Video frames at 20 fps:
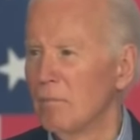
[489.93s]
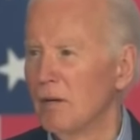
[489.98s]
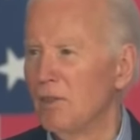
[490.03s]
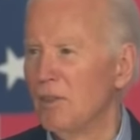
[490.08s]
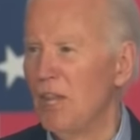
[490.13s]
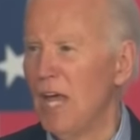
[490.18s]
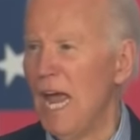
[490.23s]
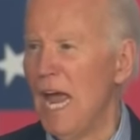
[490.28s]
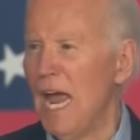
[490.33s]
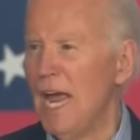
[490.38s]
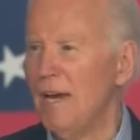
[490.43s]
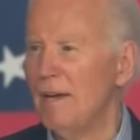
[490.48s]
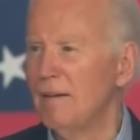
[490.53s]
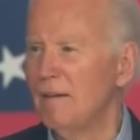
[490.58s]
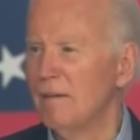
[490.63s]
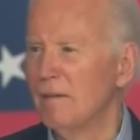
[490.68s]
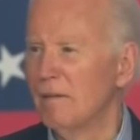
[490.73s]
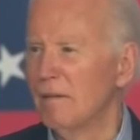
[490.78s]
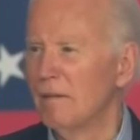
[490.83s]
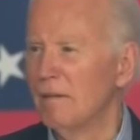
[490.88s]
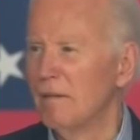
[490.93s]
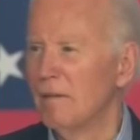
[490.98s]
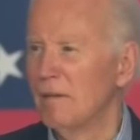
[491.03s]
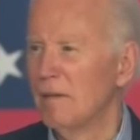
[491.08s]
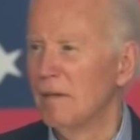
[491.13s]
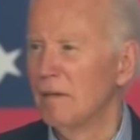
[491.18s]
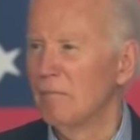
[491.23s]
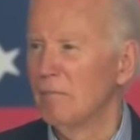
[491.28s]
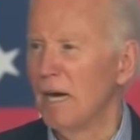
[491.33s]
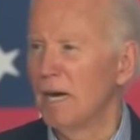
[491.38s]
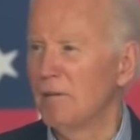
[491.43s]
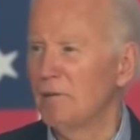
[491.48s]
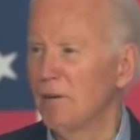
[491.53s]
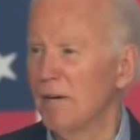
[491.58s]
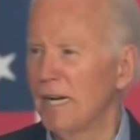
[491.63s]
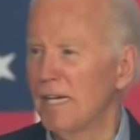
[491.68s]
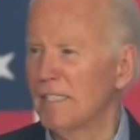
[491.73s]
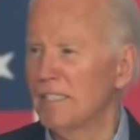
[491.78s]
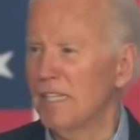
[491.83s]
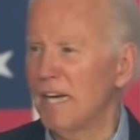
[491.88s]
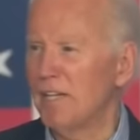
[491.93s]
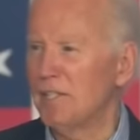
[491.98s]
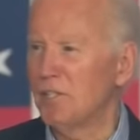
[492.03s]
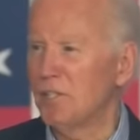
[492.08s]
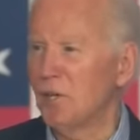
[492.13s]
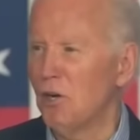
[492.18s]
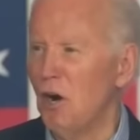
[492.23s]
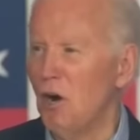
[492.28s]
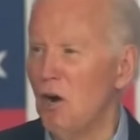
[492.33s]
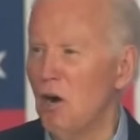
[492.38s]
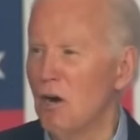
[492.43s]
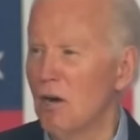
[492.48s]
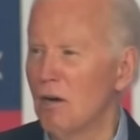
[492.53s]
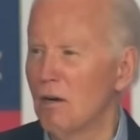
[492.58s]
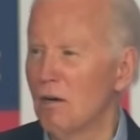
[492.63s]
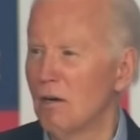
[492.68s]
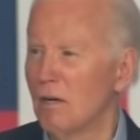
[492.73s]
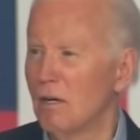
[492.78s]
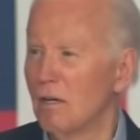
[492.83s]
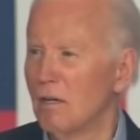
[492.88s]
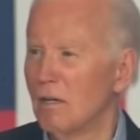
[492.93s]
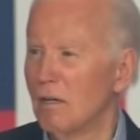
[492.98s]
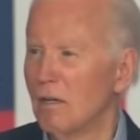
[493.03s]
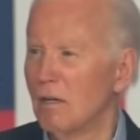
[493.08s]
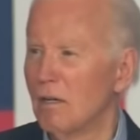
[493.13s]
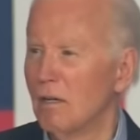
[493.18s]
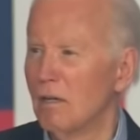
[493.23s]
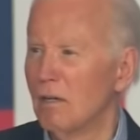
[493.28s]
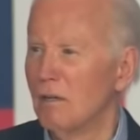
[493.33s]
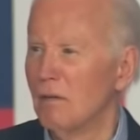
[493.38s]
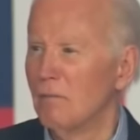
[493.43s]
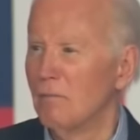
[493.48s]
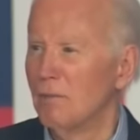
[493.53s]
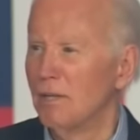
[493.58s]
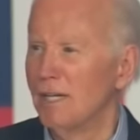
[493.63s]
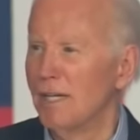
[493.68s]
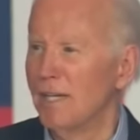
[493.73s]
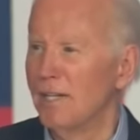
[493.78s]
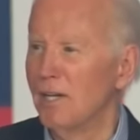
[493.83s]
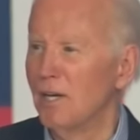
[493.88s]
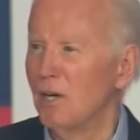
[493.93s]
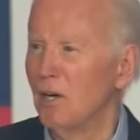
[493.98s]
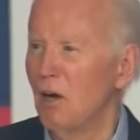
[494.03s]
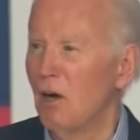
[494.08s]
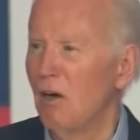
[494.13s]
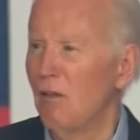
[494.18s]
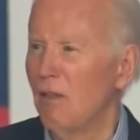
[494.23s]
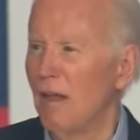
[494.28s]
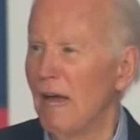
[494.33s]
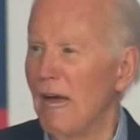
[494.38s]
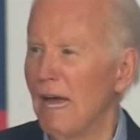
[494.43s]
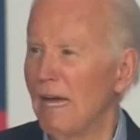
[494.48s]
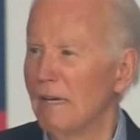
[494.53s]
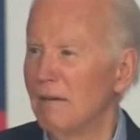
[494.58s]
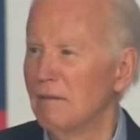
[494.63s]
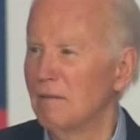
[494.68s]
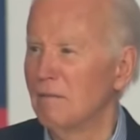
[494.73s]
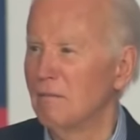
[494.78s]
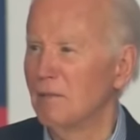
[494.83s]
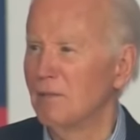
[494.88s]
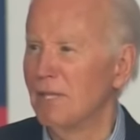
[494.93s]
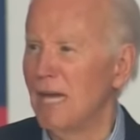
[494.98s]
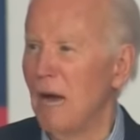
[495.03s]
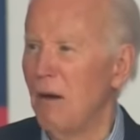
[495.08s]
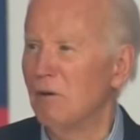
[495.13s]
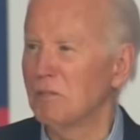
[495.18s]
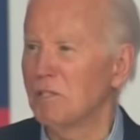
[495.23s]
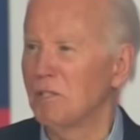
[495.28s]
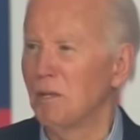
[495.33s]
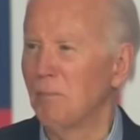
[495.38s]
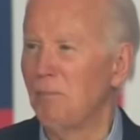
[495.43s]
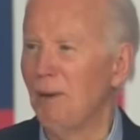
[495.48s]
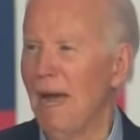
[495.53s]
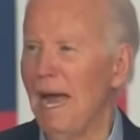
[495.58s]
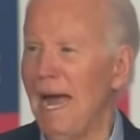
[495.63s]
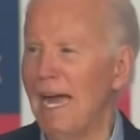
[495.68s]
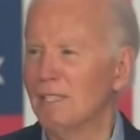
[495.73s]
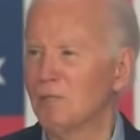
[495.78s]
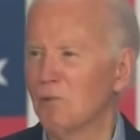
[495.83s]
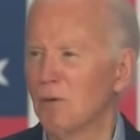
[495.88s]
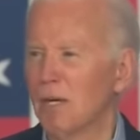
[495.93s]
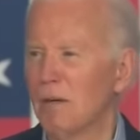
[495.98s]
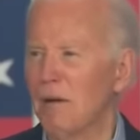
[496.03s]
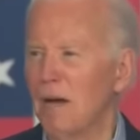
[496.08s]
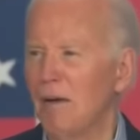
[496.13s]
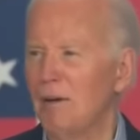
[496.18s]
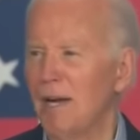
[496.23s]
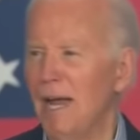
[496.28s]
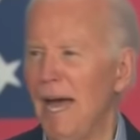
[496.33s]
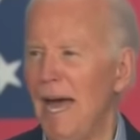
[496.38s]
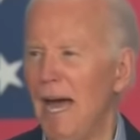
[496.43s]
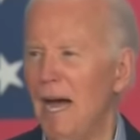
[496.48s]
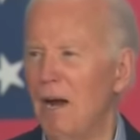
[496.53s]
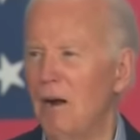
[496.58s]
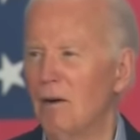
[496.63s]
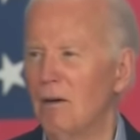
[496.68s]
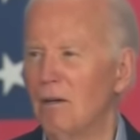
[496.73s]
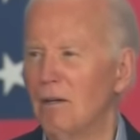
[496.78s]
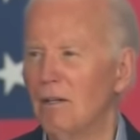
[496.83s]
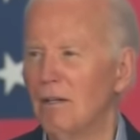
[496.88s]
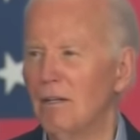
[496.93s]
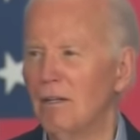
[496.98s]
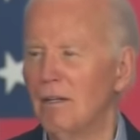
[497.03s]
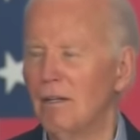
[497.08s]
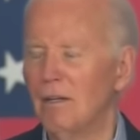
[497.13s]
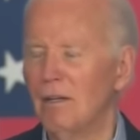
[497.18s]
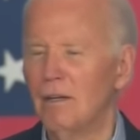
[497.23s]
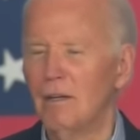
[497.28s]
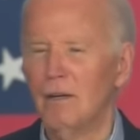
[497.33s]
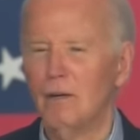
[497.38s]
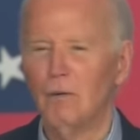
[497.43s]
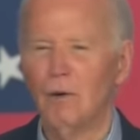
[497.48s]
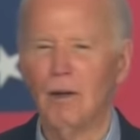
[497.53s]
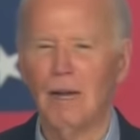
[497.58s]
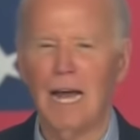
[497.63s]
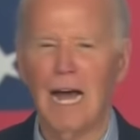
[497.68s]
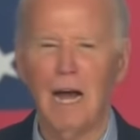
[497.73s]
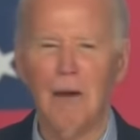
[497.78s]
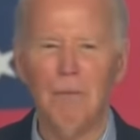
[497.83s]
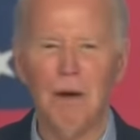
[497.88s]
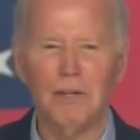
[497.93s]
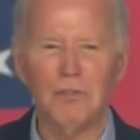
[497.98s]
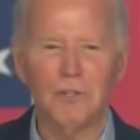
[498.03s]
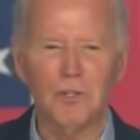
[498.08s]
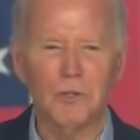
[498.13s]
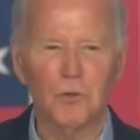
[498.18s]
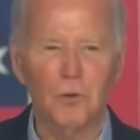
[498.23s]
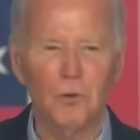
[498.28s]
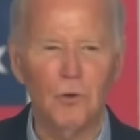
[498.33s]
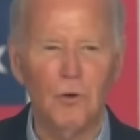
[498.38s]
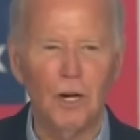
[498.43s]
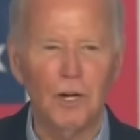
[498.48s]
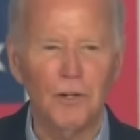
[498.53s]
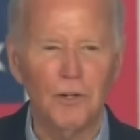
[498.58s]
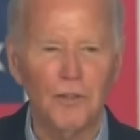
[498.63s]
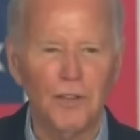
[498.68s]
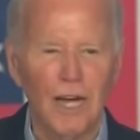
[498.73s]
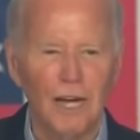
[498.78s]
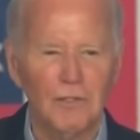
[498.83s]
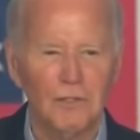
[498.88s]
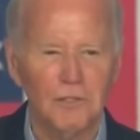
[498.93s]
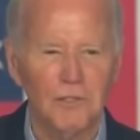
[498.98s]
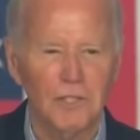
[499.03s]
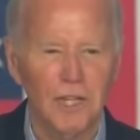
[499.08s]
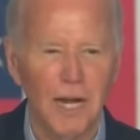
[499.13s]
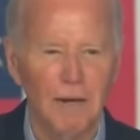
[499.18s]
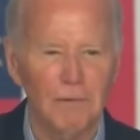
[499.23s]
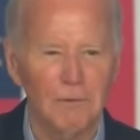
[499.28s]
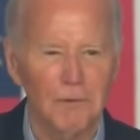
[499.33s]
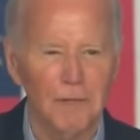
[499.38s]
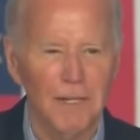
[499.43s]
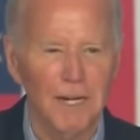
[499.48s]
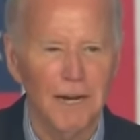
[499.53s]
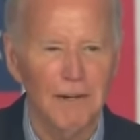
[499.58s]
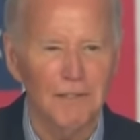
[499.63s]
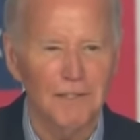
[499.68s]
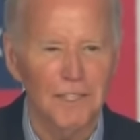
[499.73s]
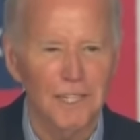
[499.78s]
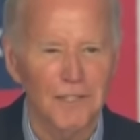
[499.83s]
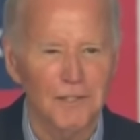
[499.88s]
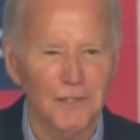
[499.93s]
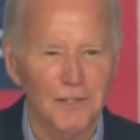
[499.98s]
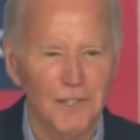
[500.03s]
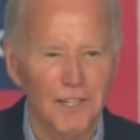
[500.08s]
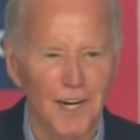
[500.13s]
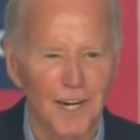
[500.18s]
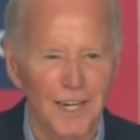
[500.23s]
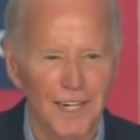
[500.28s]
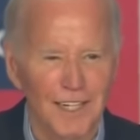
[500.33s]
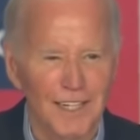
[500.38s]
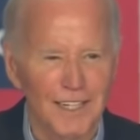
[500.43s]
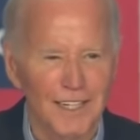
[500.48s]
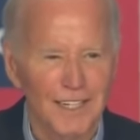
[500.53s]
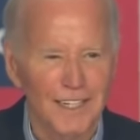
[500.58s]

But then, my critics say, sure, but he did all that. But that was in the past, what about now? Well, how about the two hundred thousand jobs we announced yesterday?